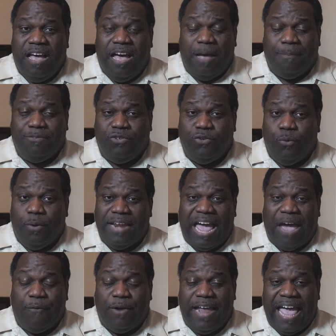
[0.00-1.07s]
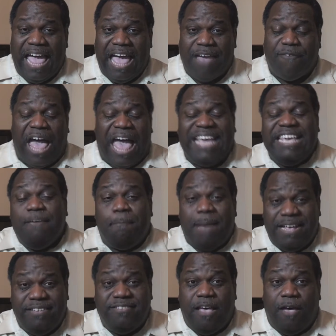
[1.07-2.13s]
up to an hour and a half. I give
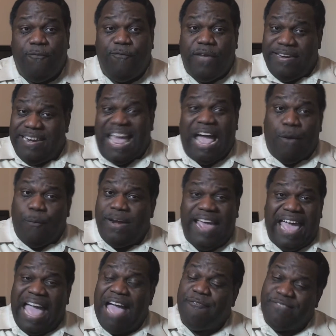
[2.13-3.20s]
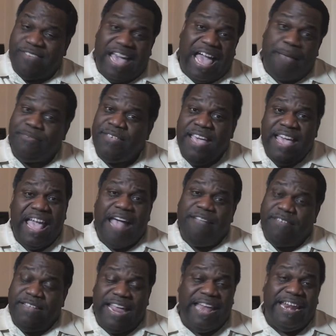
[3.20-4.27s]
myself an hour and a half tops.
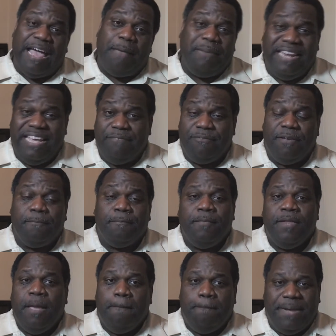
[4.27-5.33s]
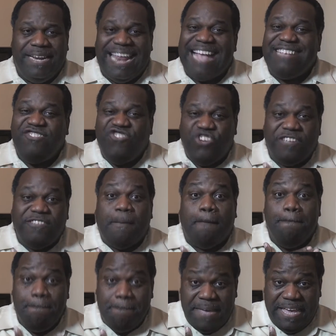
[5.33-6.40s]
After that, I'm leaving. But that's just
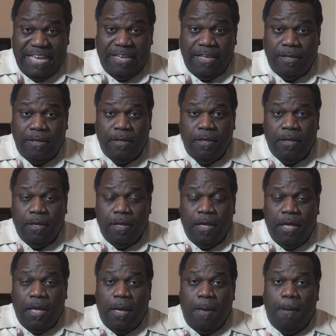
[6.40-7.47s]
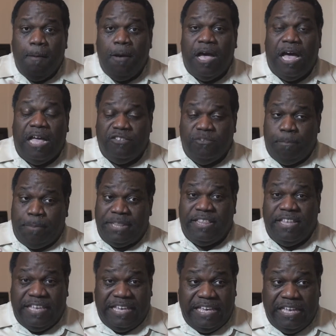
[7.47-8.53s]
me. But
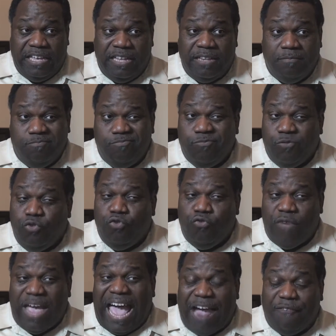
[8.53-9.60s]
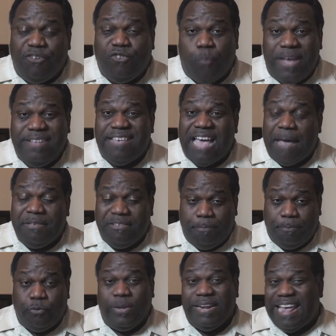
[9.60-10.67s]
the average wait time is
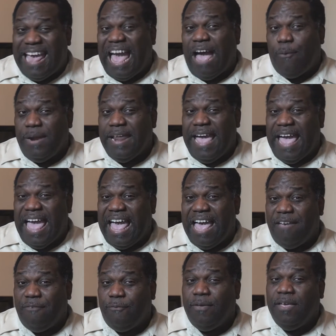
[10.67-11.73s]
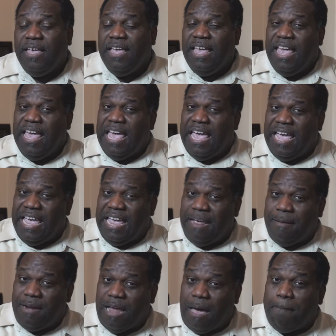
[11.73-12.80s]
between an hour and a half
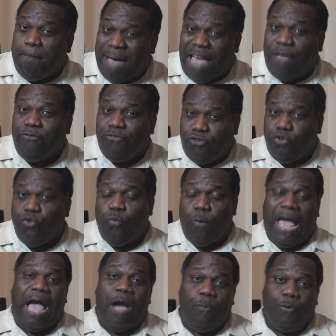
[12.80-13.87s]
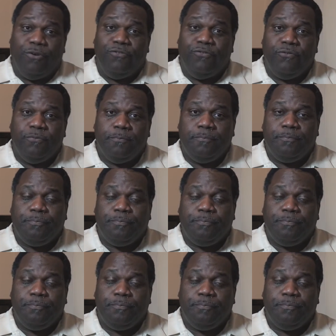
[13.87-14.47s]
and about 2 hours.